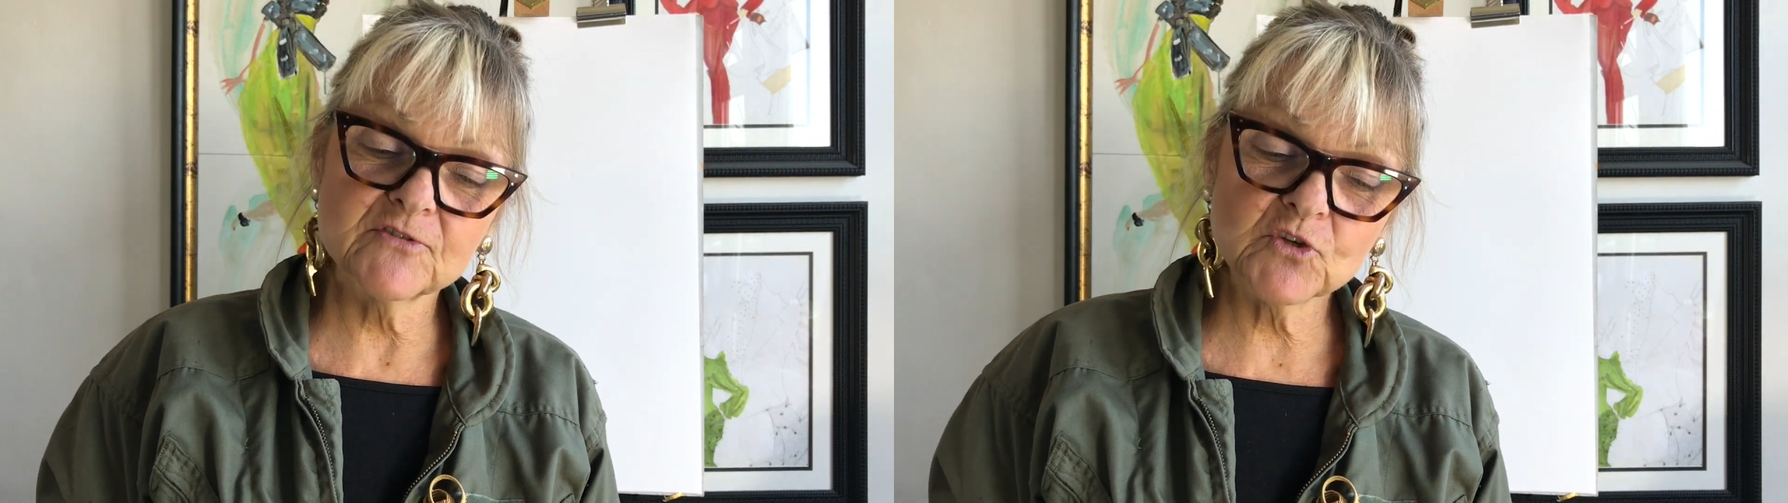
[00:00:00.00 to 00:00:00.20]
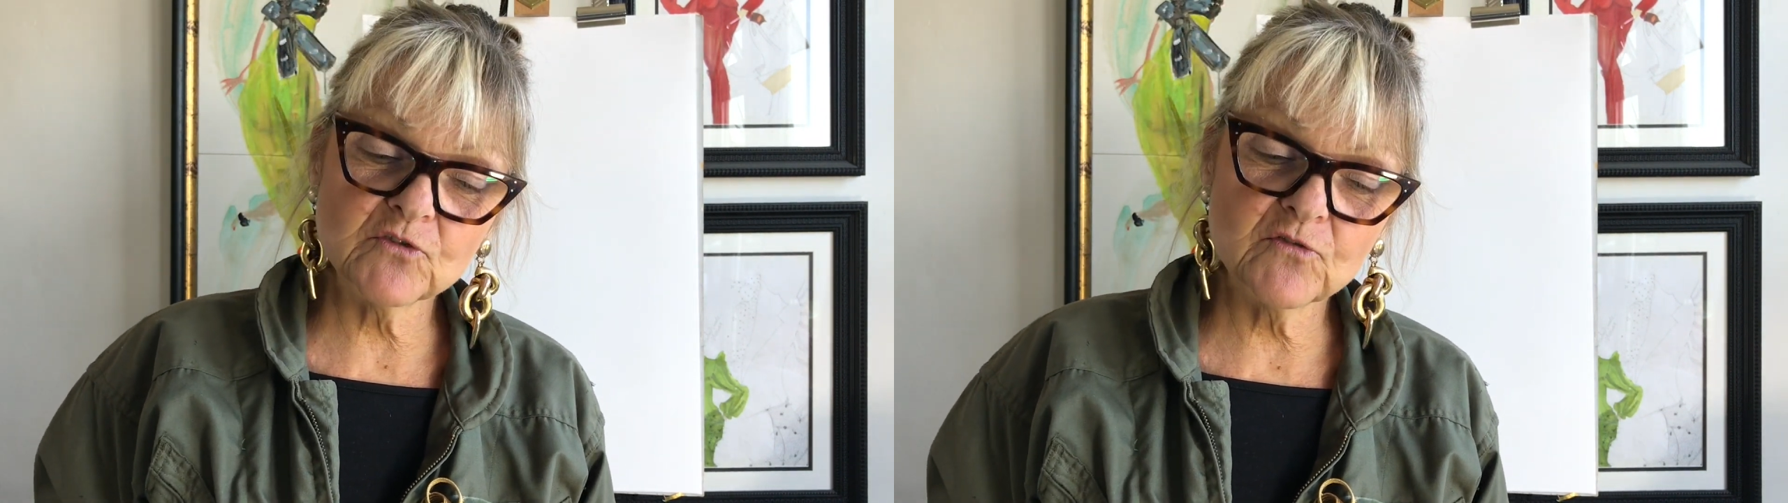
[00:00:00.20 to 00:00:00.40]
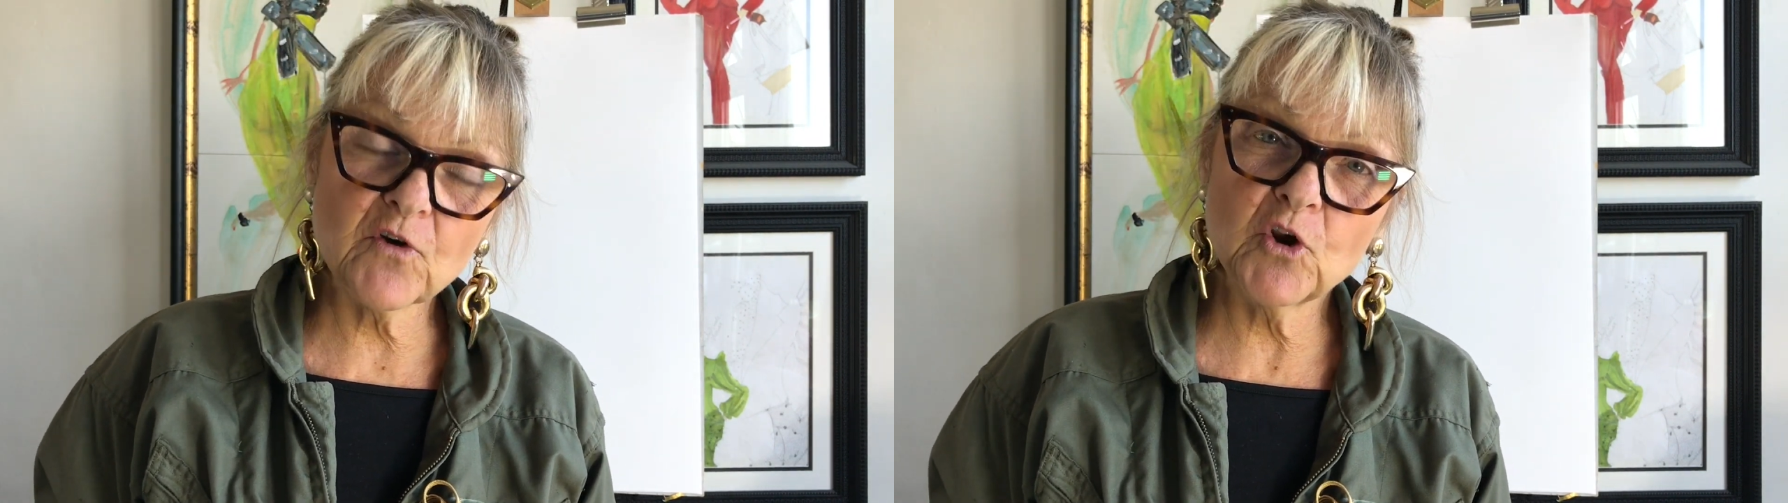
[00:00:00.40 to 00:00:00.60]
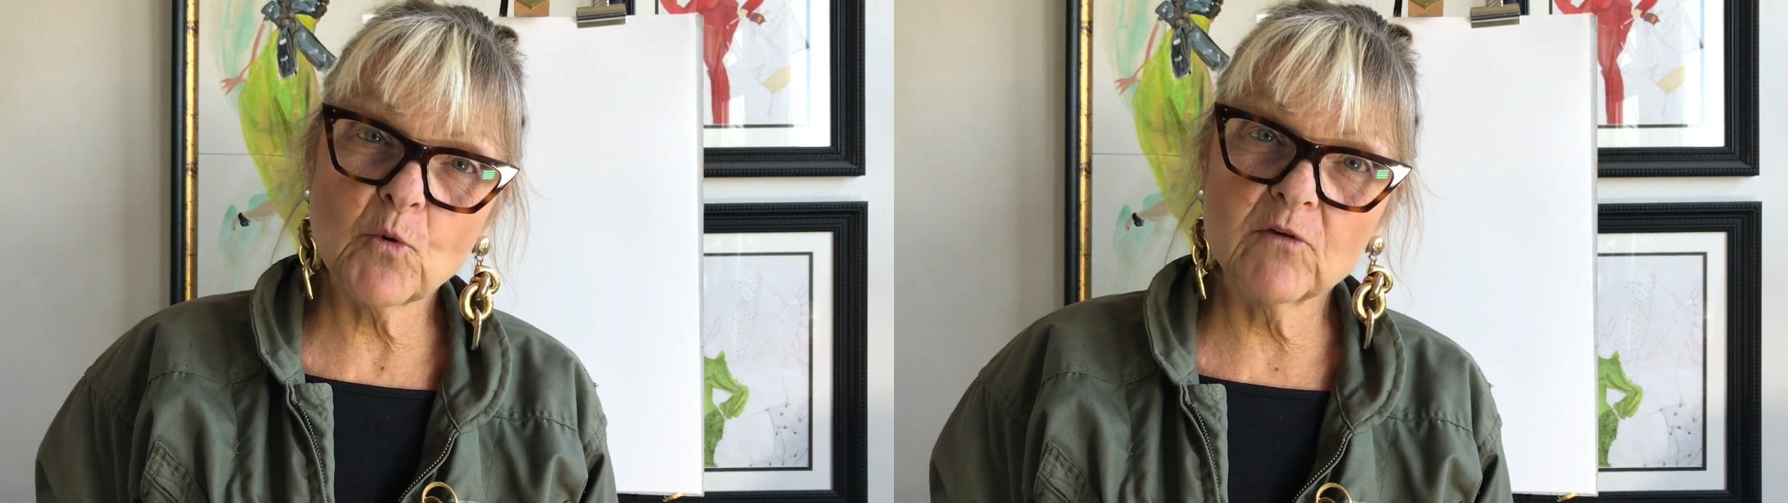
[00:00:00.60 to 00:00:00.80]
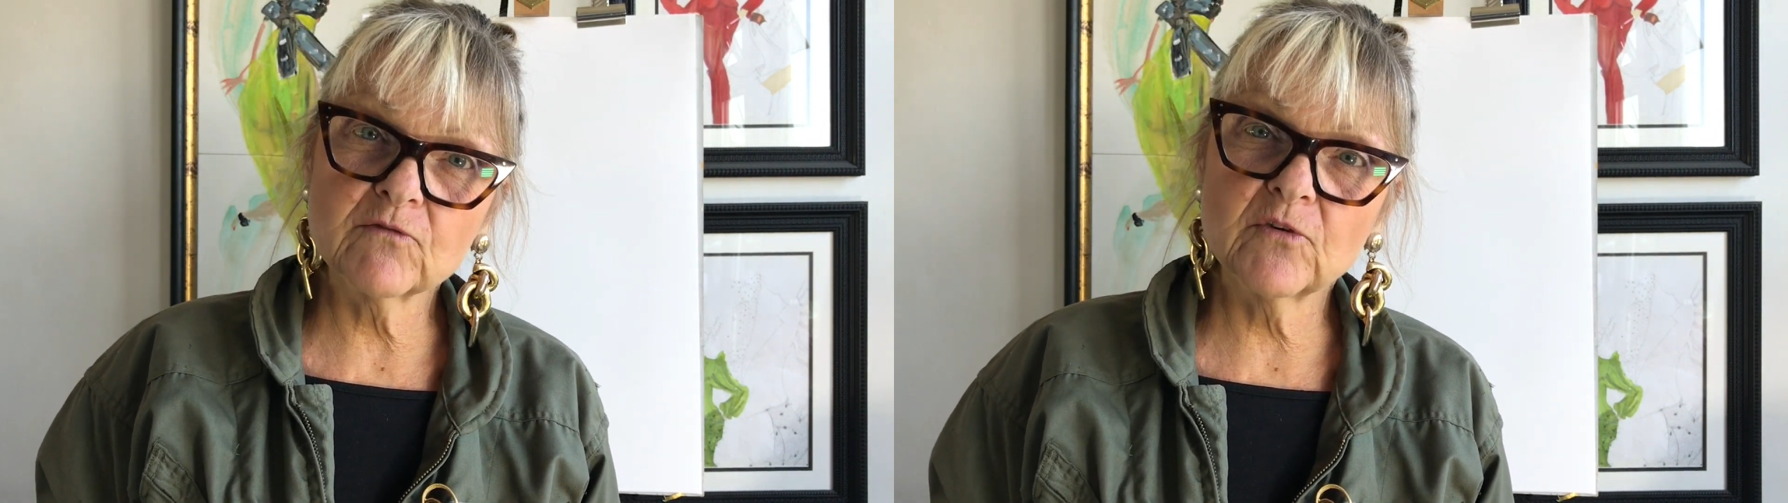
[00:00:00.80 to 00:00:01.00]
sort of
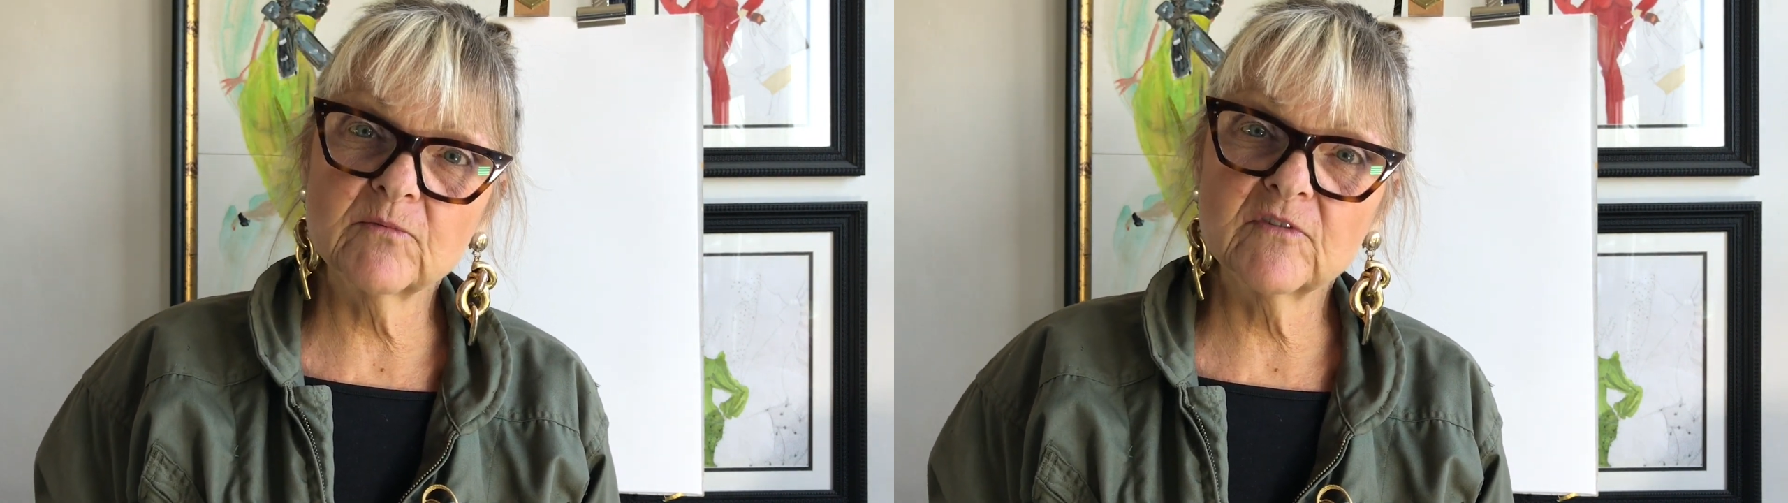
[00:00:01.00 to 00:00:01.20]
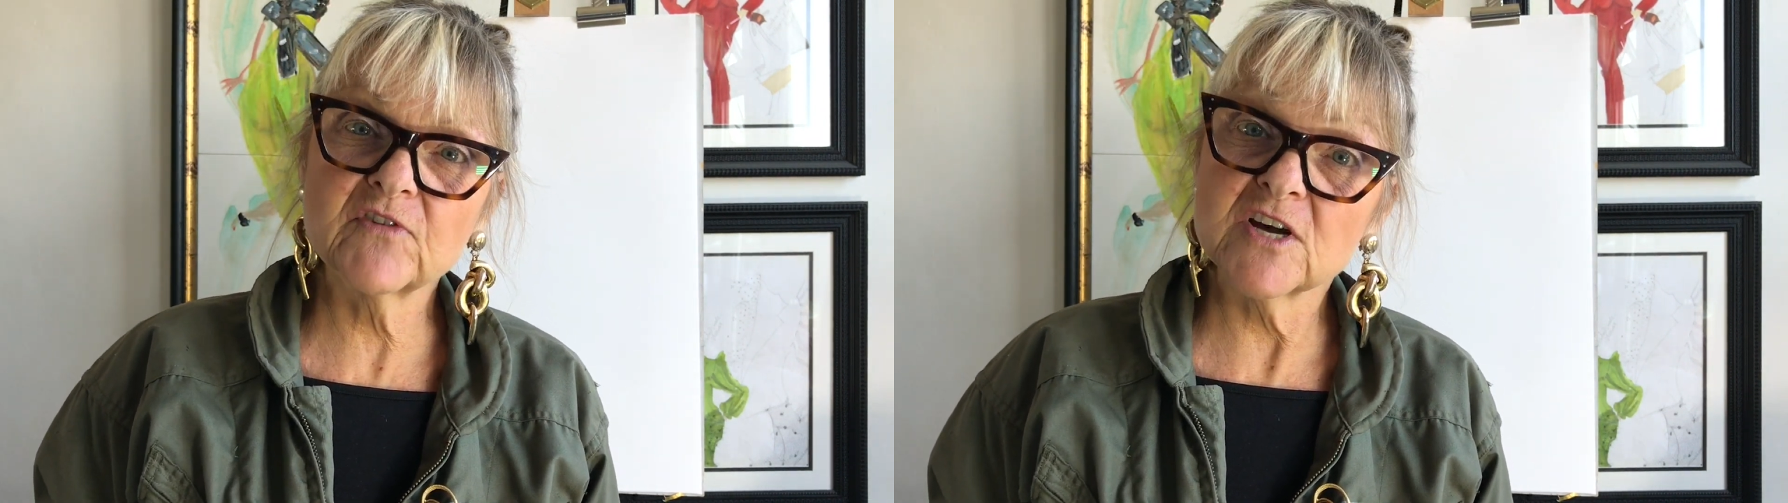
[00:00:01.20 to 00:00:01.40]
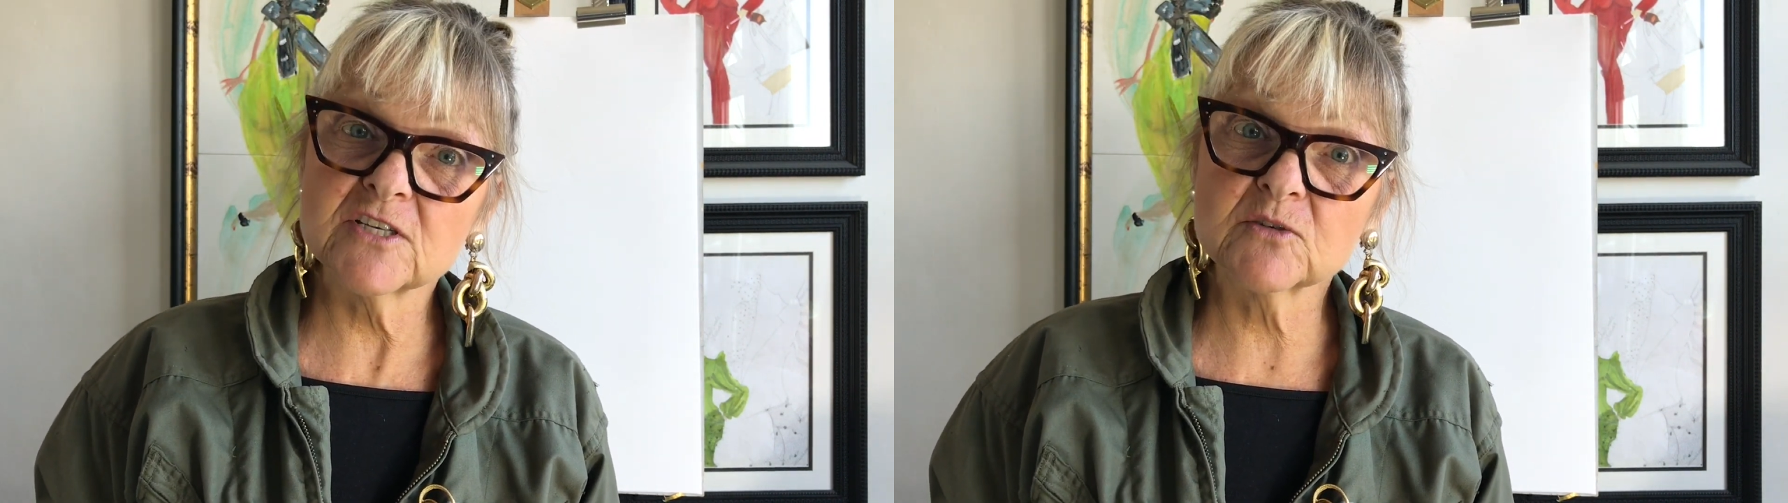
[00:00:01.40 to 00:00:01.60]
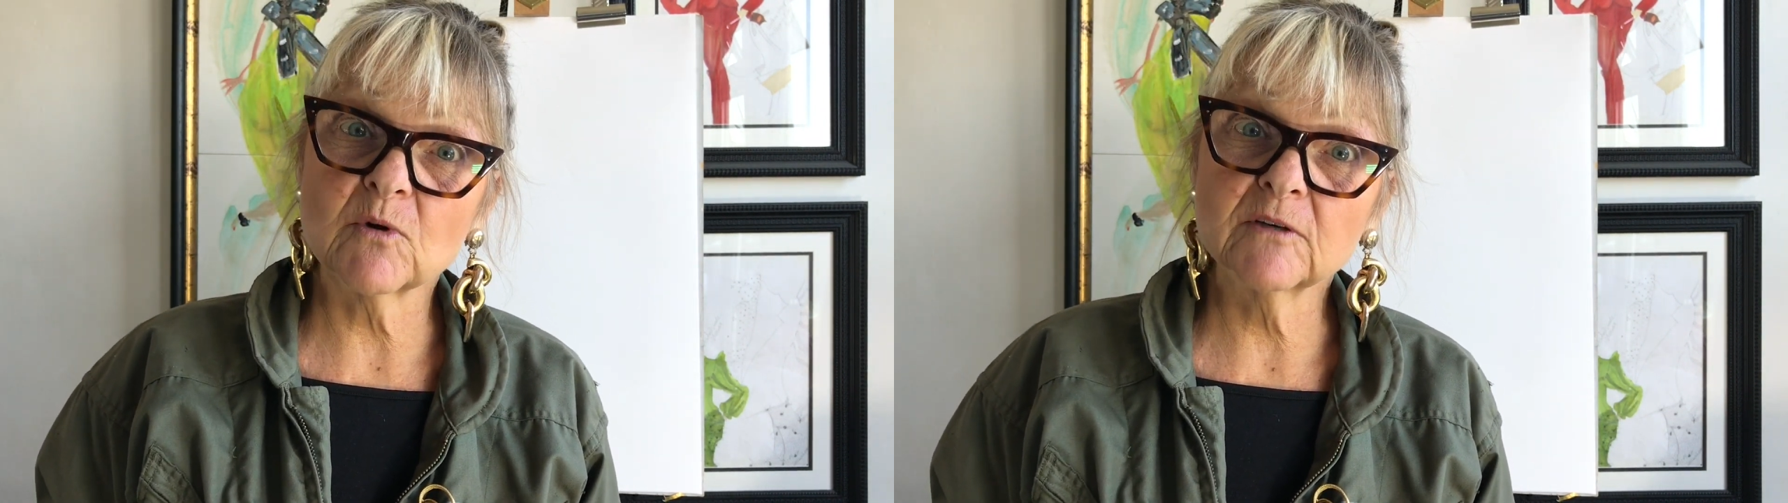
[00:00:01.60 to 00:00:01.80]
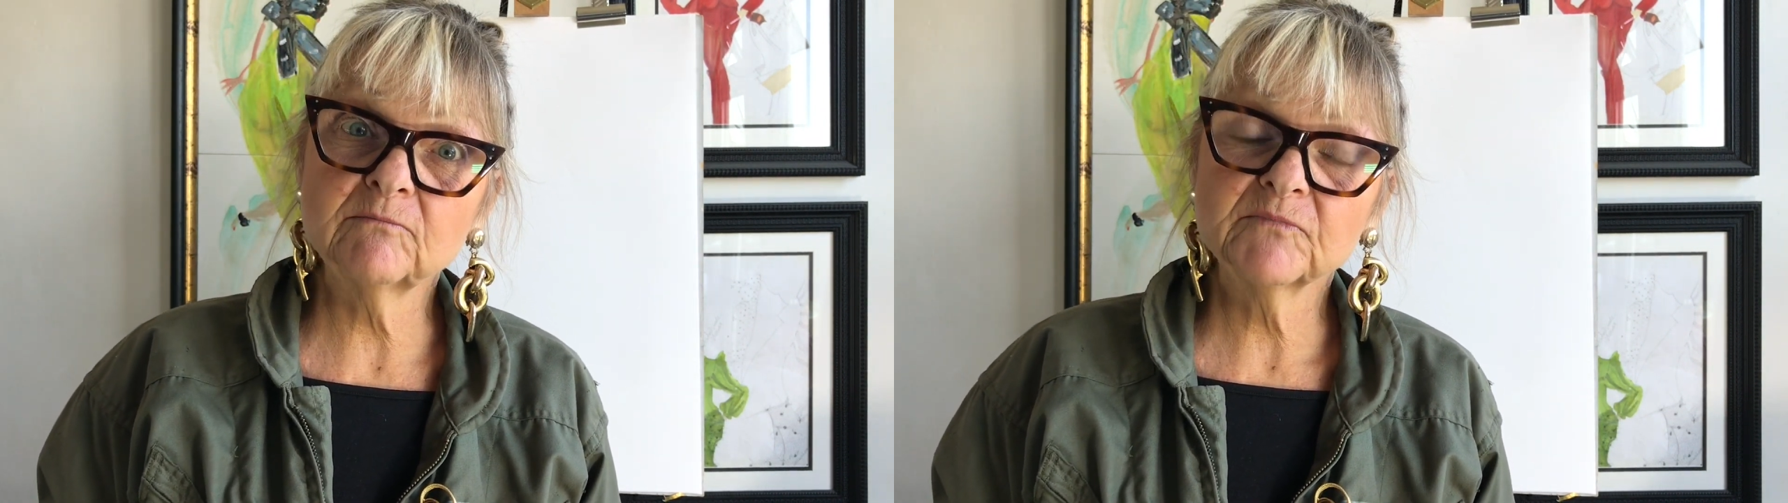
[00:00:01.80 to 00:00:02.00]
follow on from the first
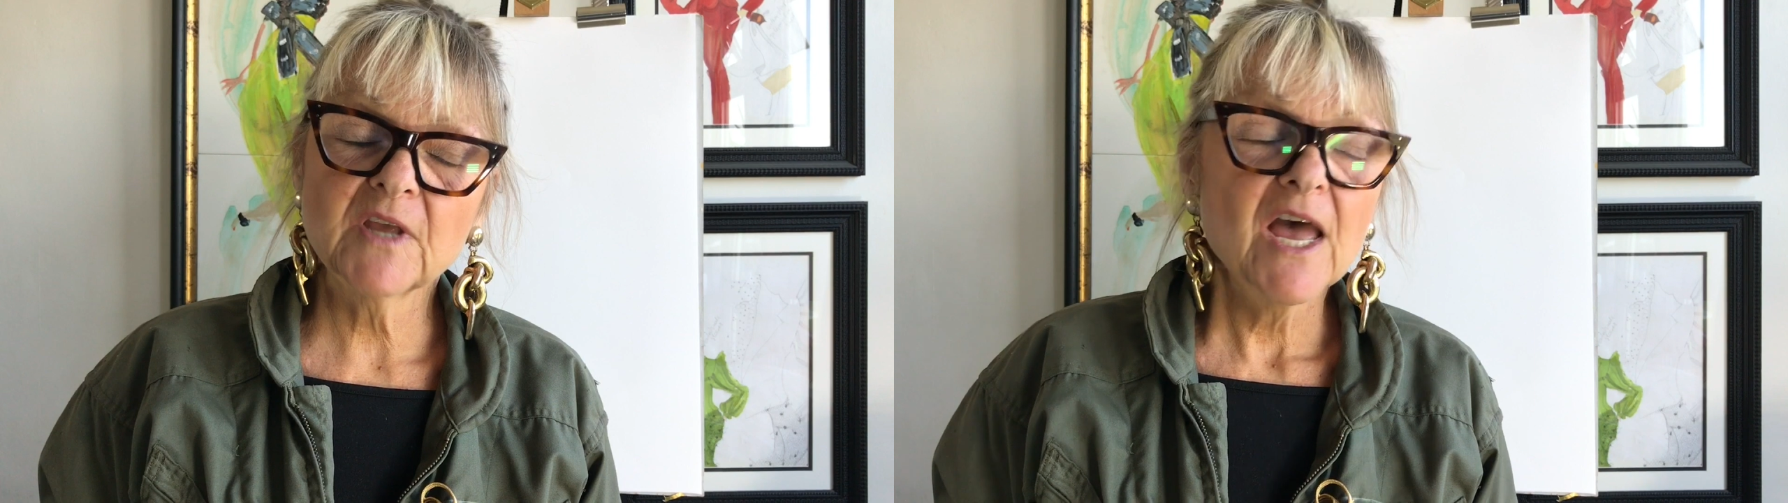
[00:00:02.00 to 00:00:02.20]
one,